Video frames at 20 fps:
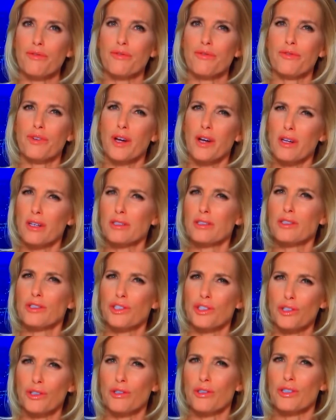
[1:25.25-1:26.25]
Falls
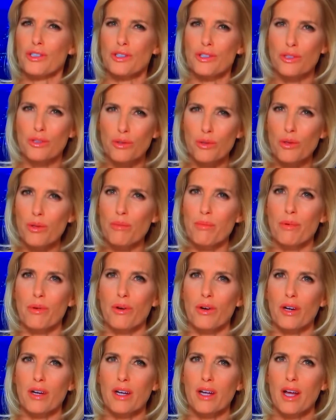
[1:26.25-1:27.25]
Church School
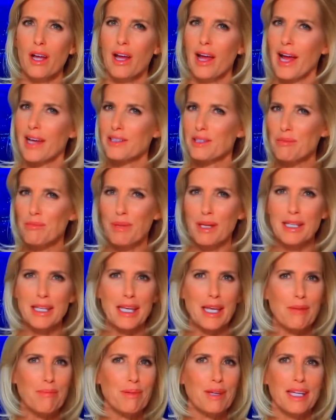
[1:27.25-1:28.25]
Board hasn't been
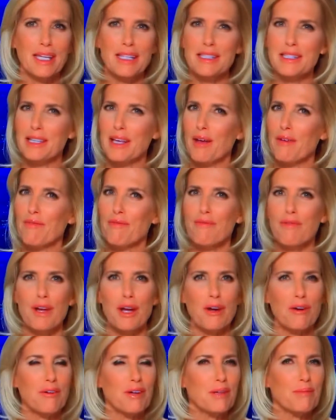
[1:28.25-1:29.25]
keeping itself
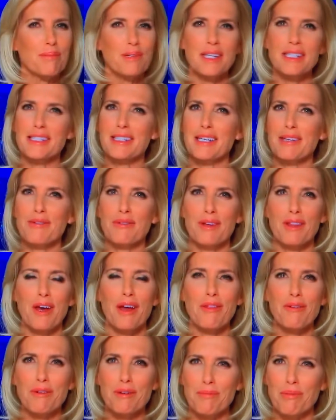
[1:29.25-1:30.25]
very busy with
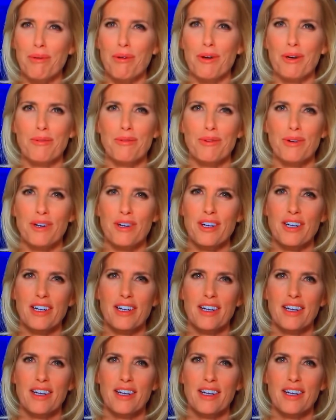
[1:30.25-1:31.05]
other important work.